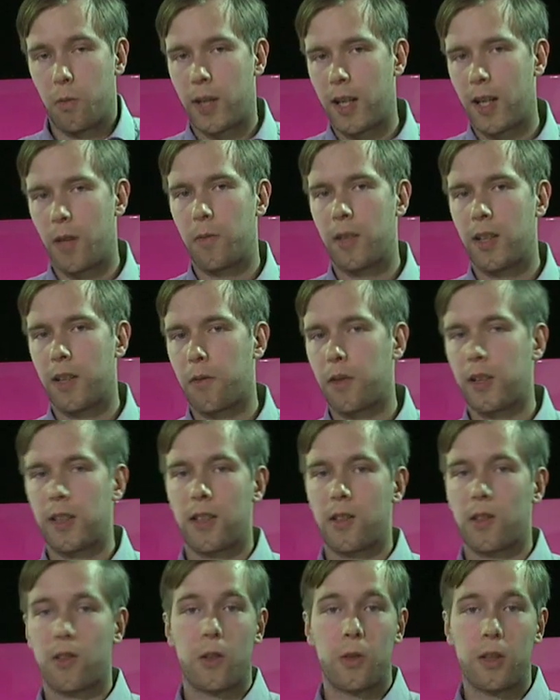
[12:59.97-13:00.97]
have nothing
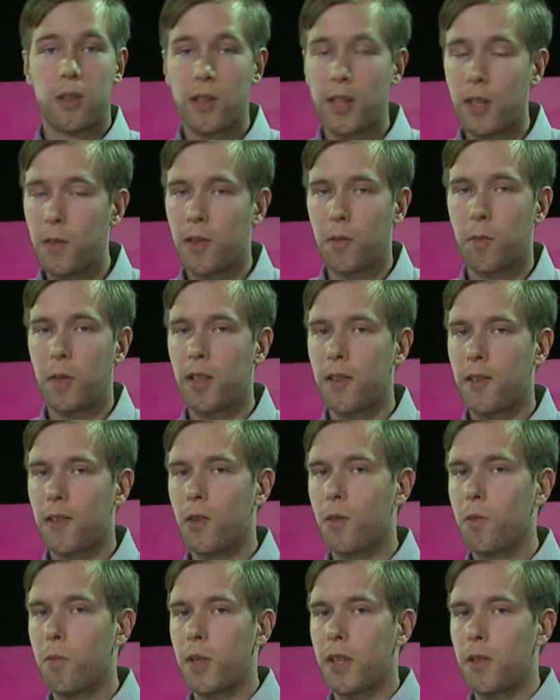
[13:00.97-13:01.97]
that's going to give us money
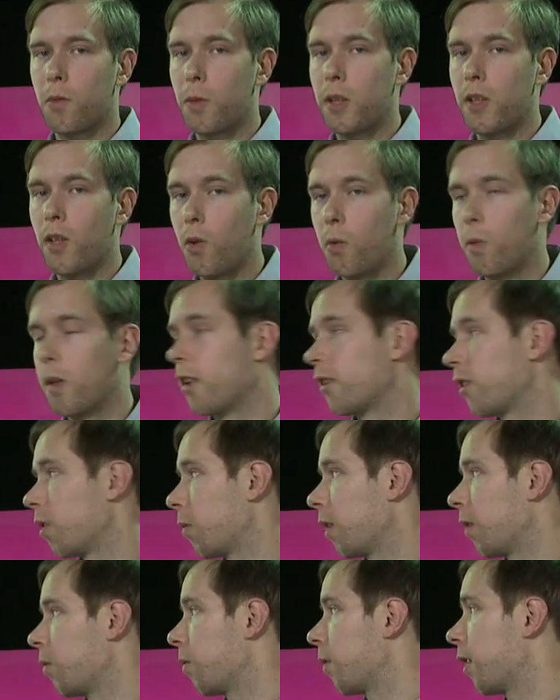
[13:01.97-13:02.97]
soon, but we owe a lot
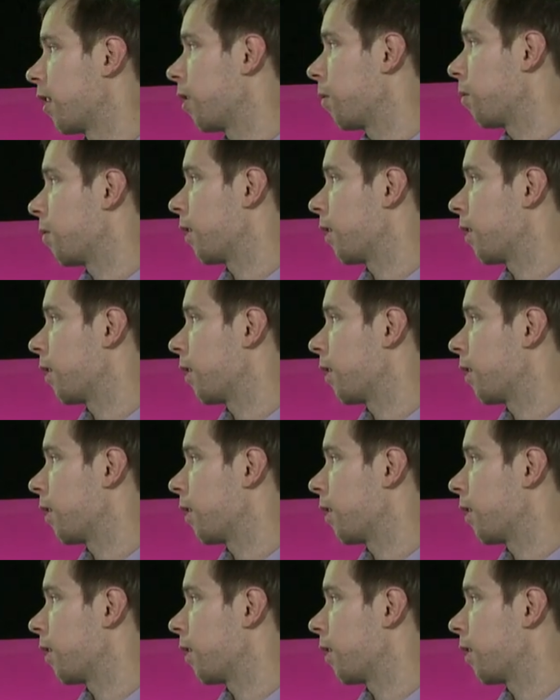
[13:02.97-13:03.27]
of people money.